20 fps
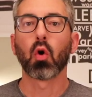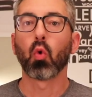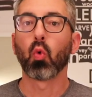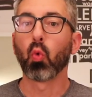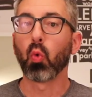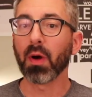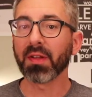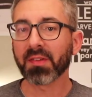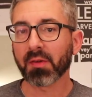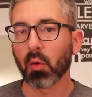
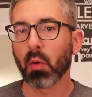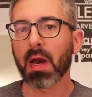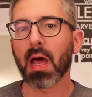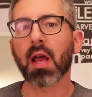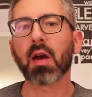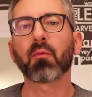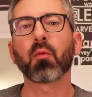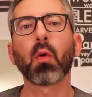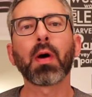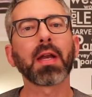What's going on,
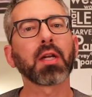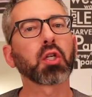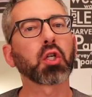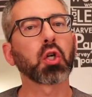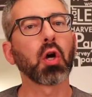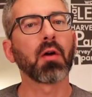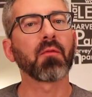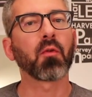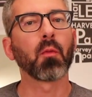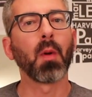everyone? It's
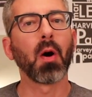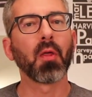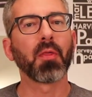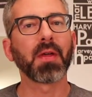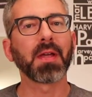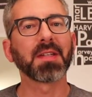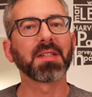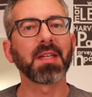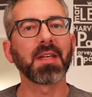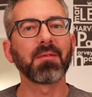Sean from All
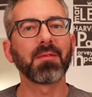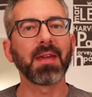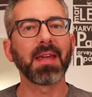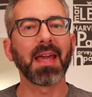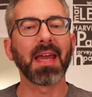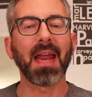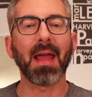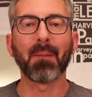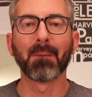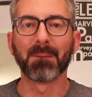Things EV,
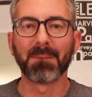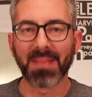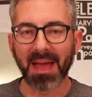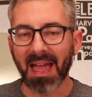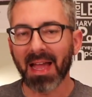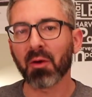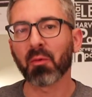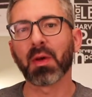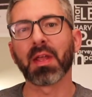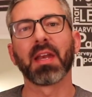and I am
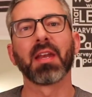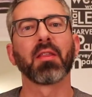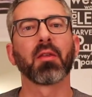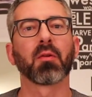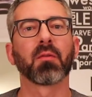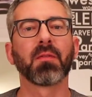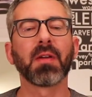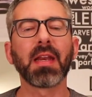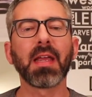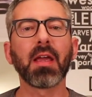back with another
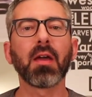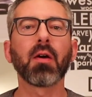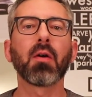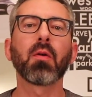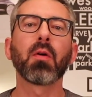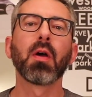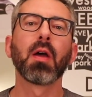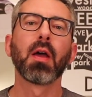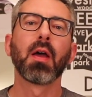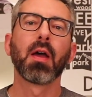
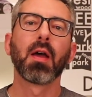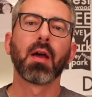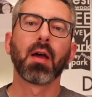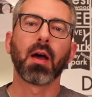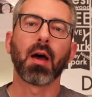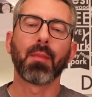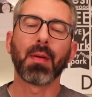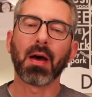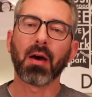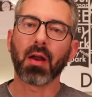video
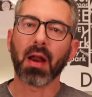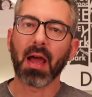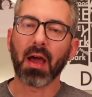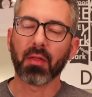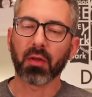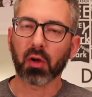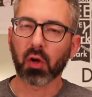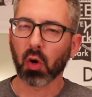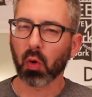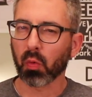about how
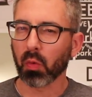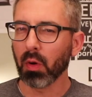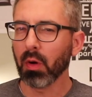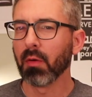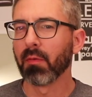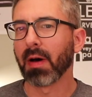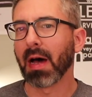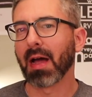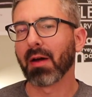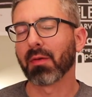the
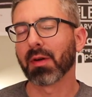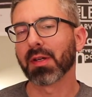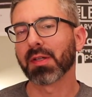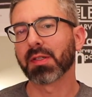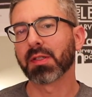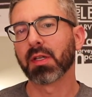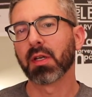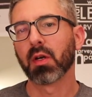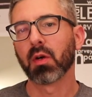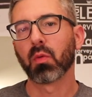
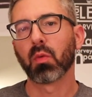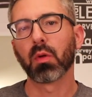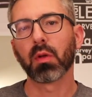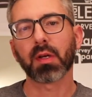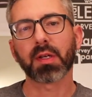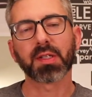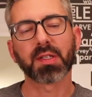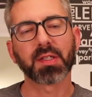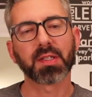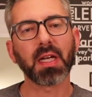coronavirus will
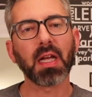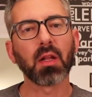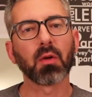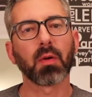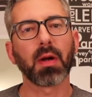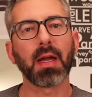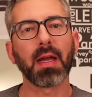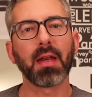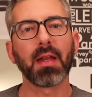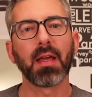
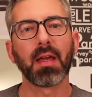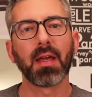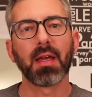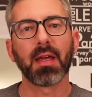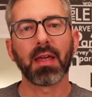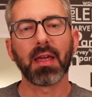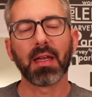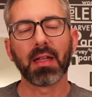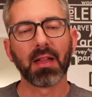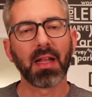accelerate
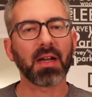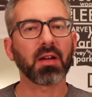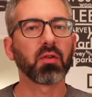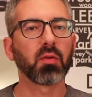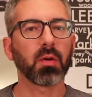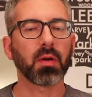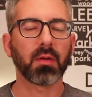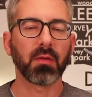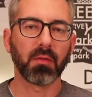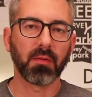
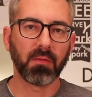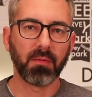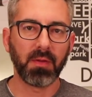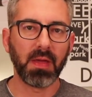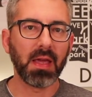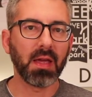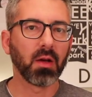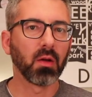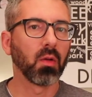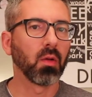electric
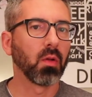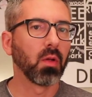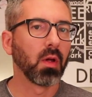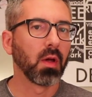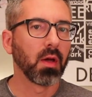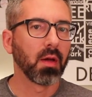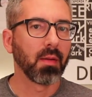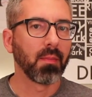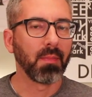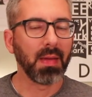vehicle
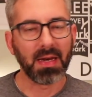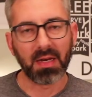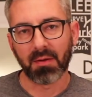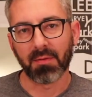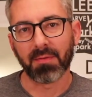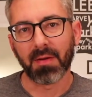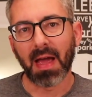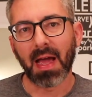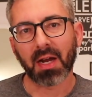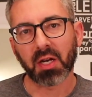
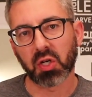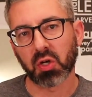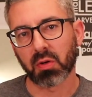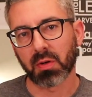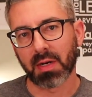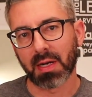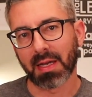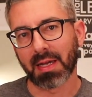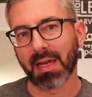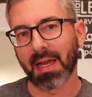
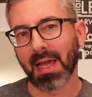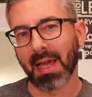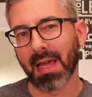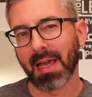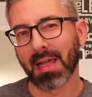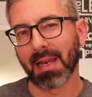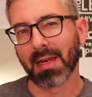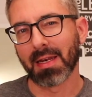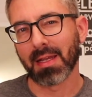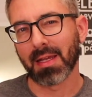manufacturing,
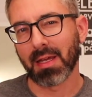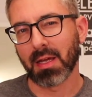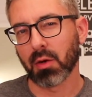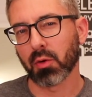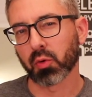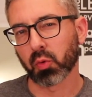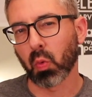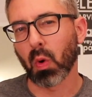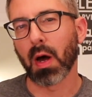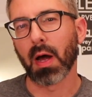and
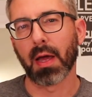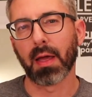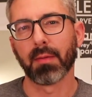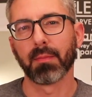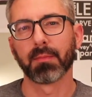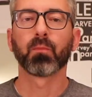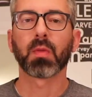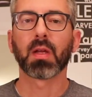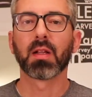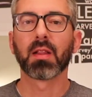here's why.
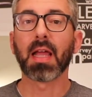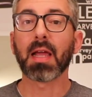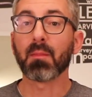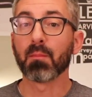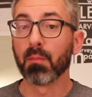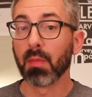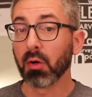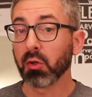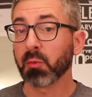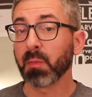Like
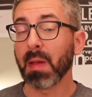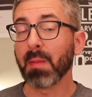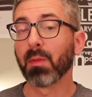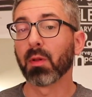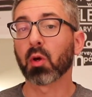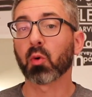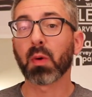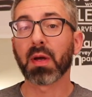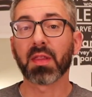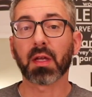most people
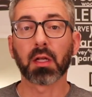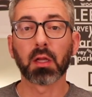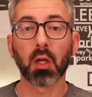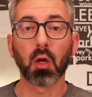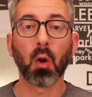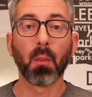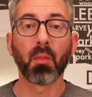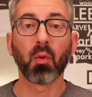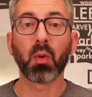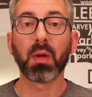around the
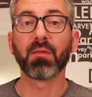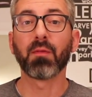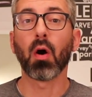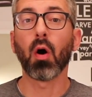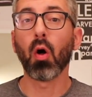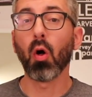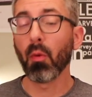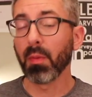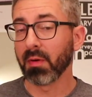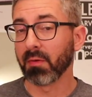globe, we've
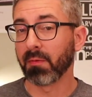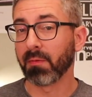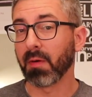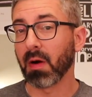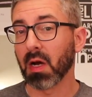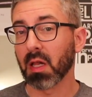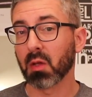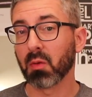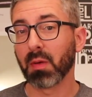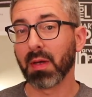all been
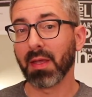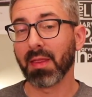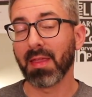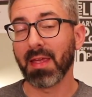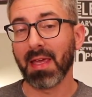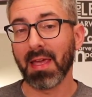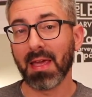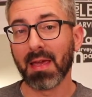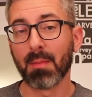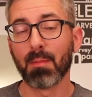following
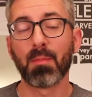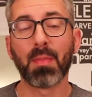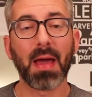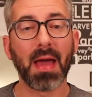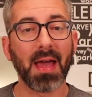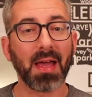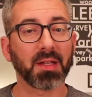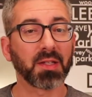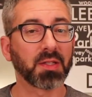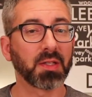the
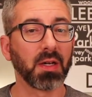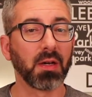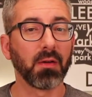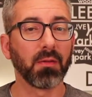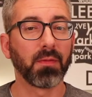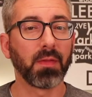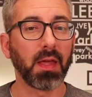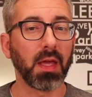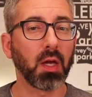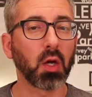impacts
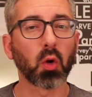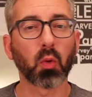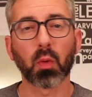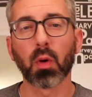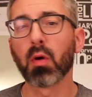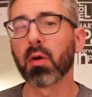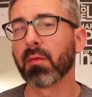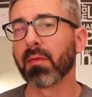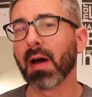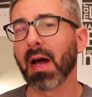of the
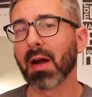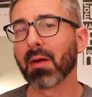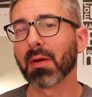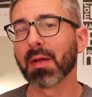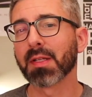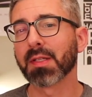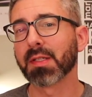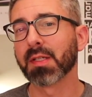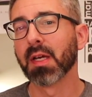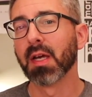
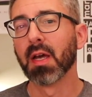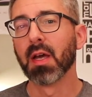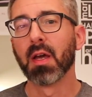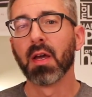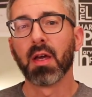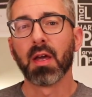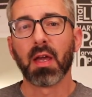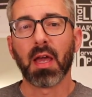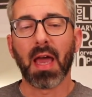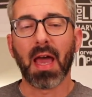coronavirus
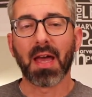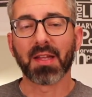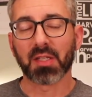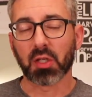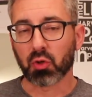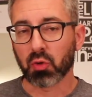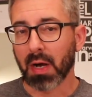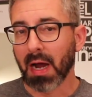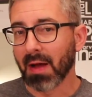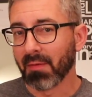as it
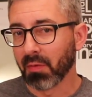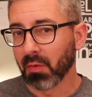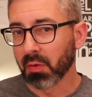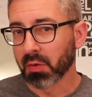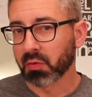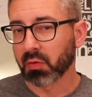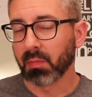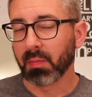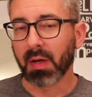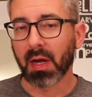travels
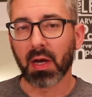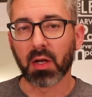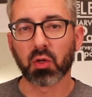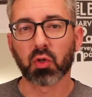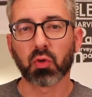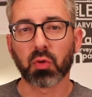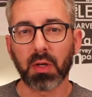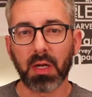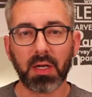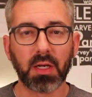from
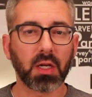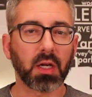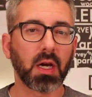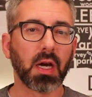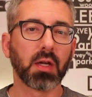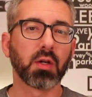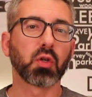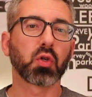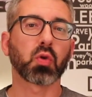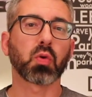country to
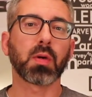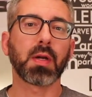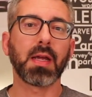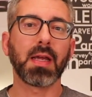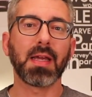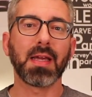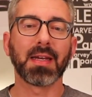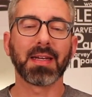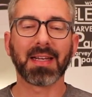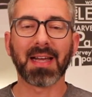
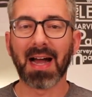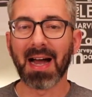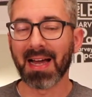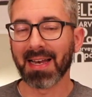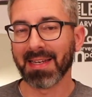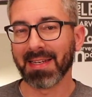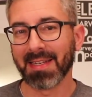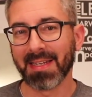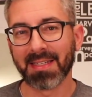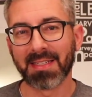country and
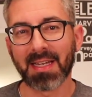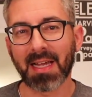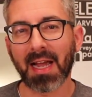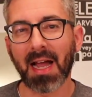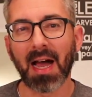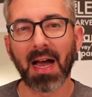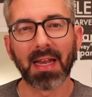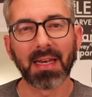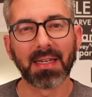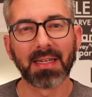continent to
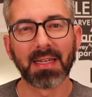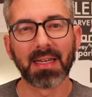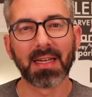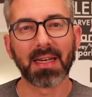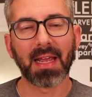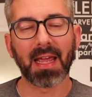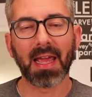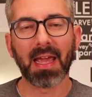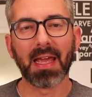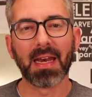continent,
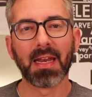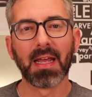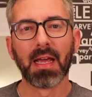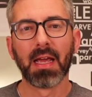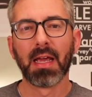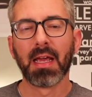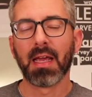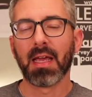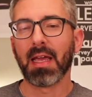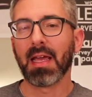and
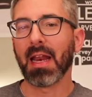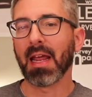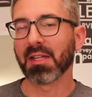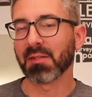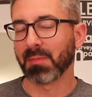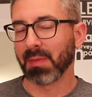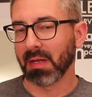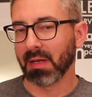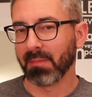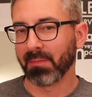it has
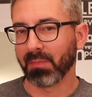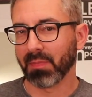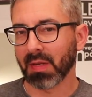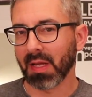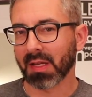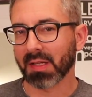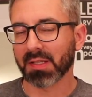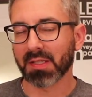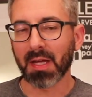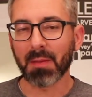been
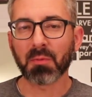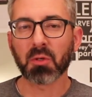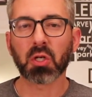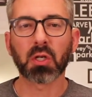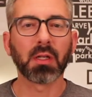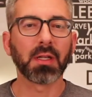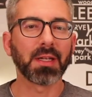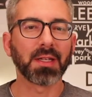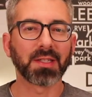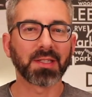
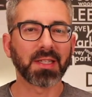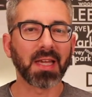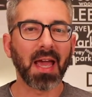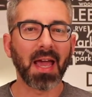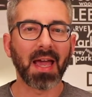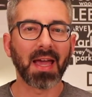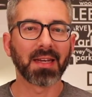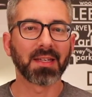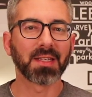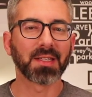exceptionally
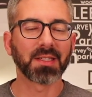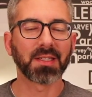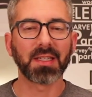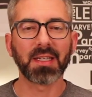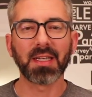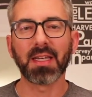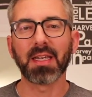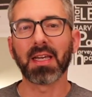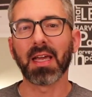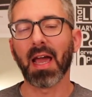sad to
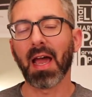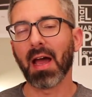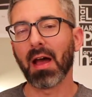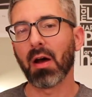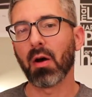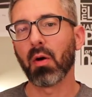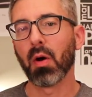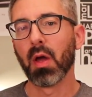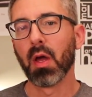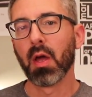see
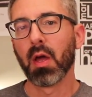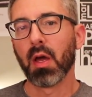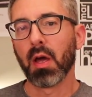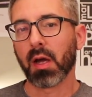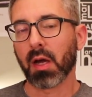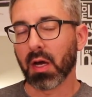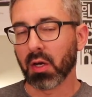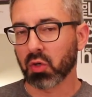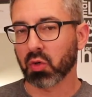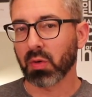how
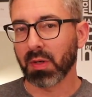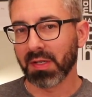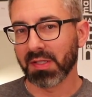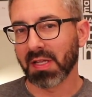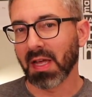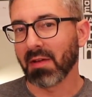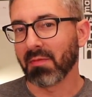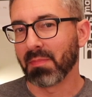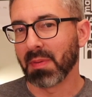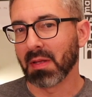countries
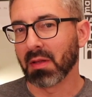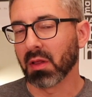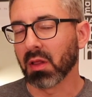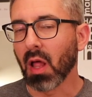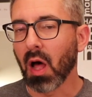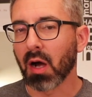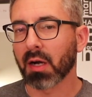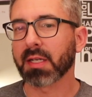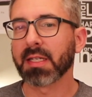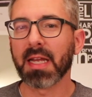have been
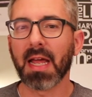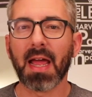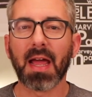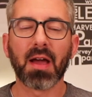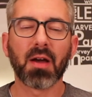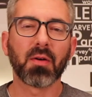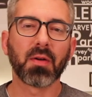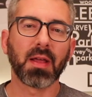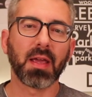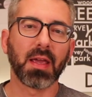locked
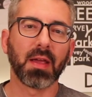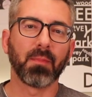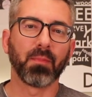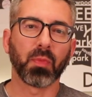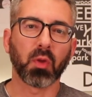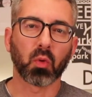down and